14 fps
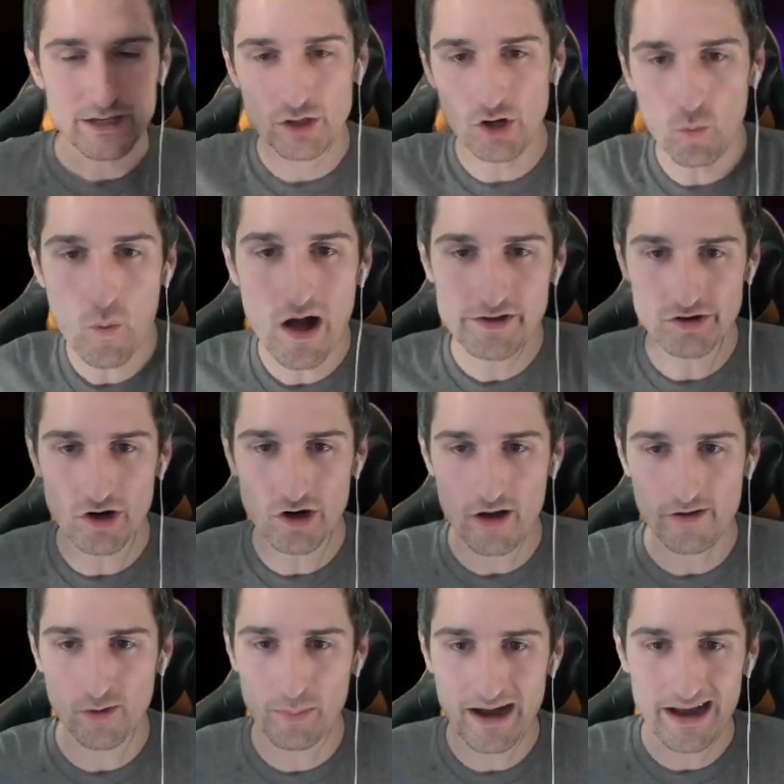While you're
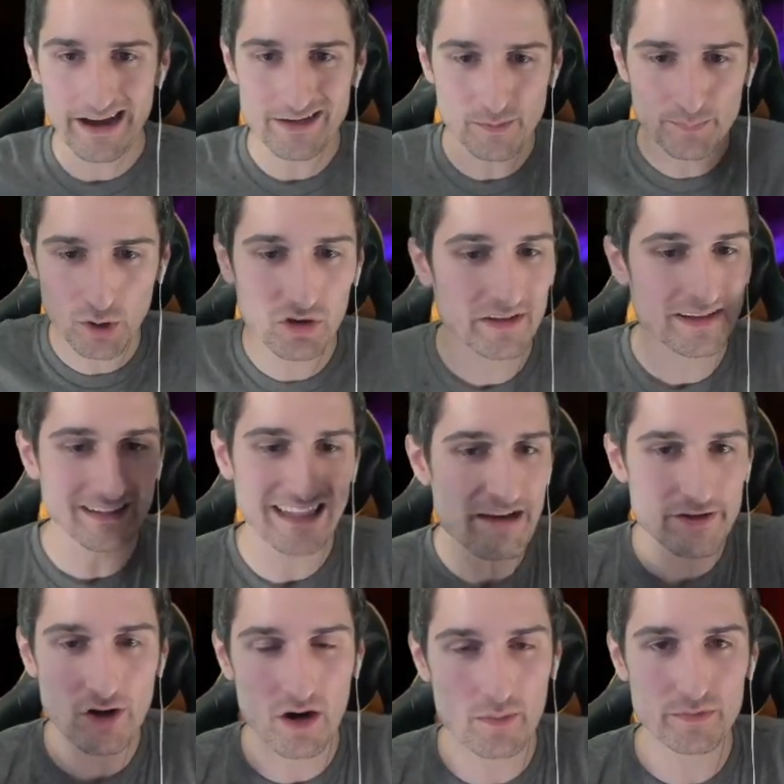auto buying, you're pulling
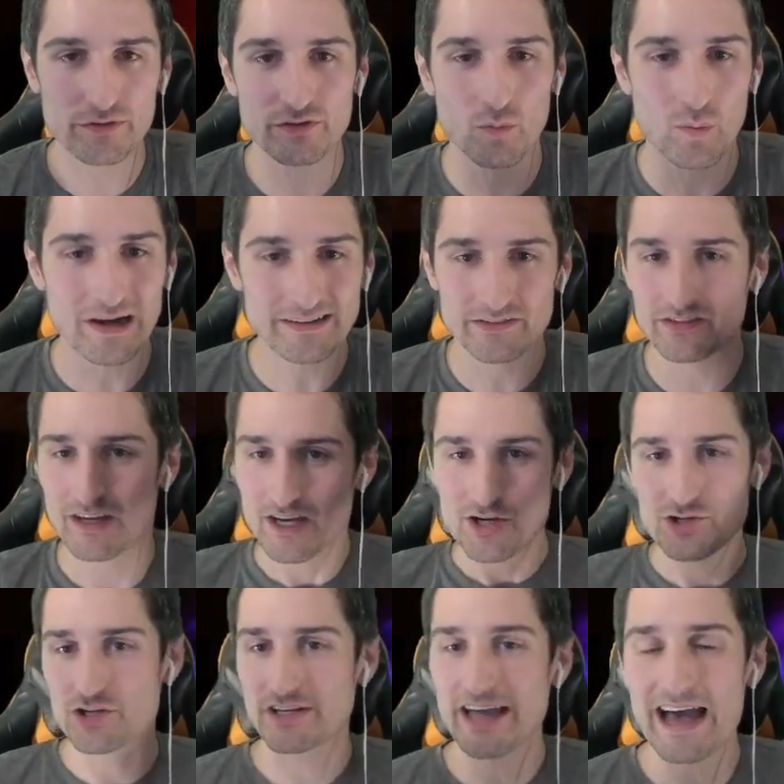11 armors at once.
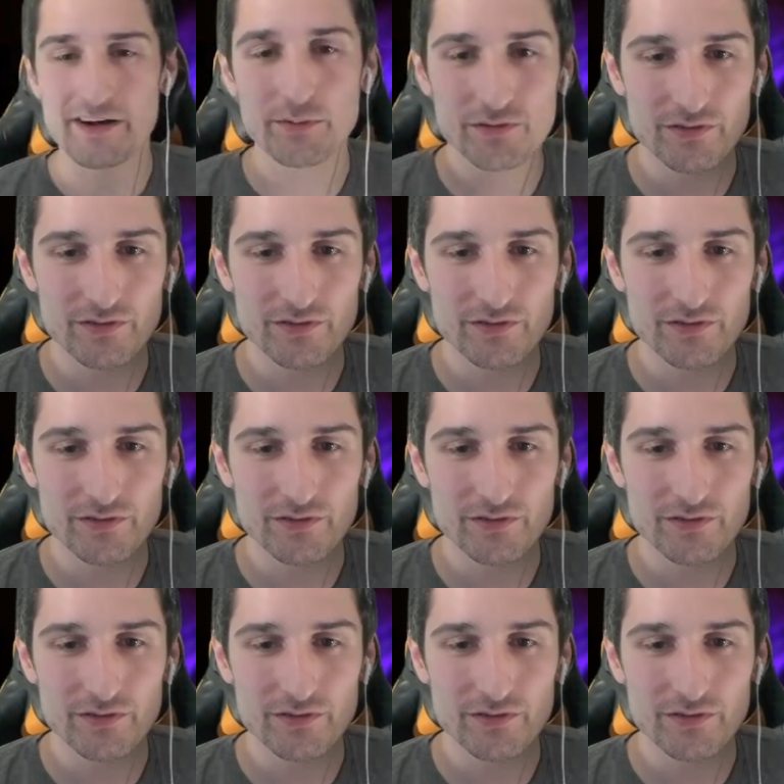Shakatu's